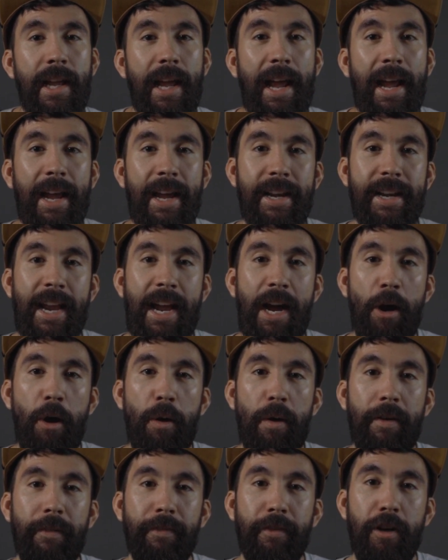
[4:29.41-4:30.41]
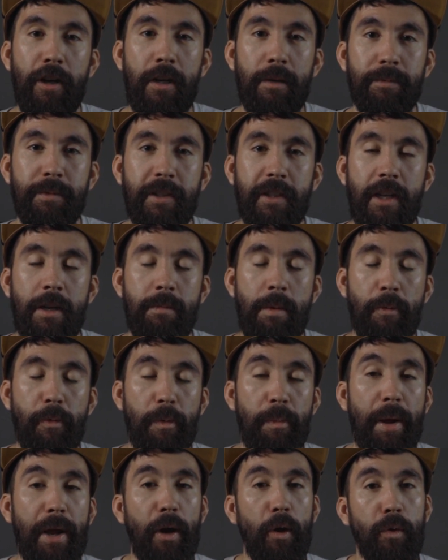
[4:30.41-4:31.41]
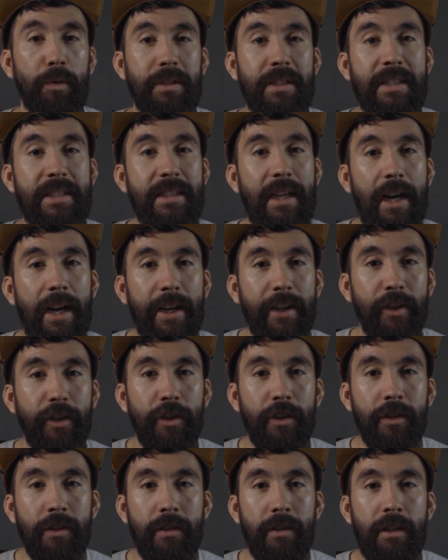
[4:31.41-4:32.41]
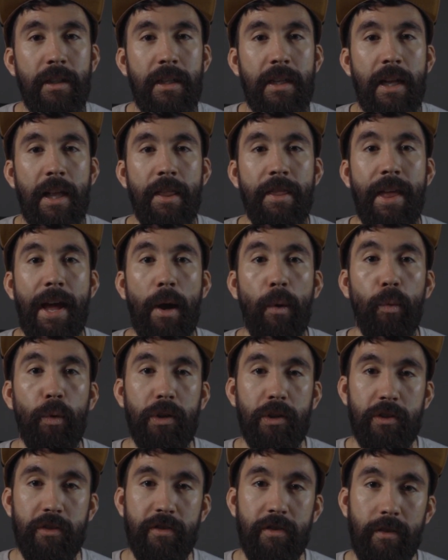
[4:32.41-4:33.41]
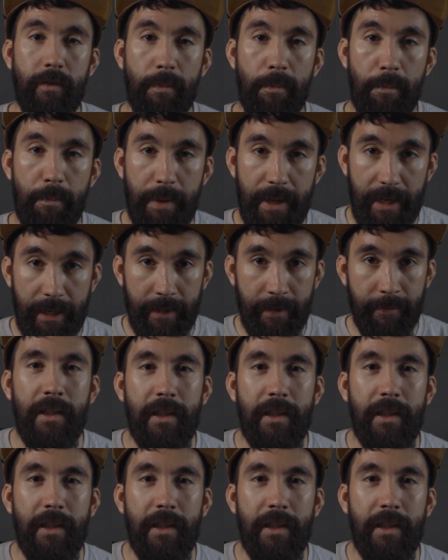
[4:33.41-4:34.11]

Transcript: and how I've come up with my own style that works for me.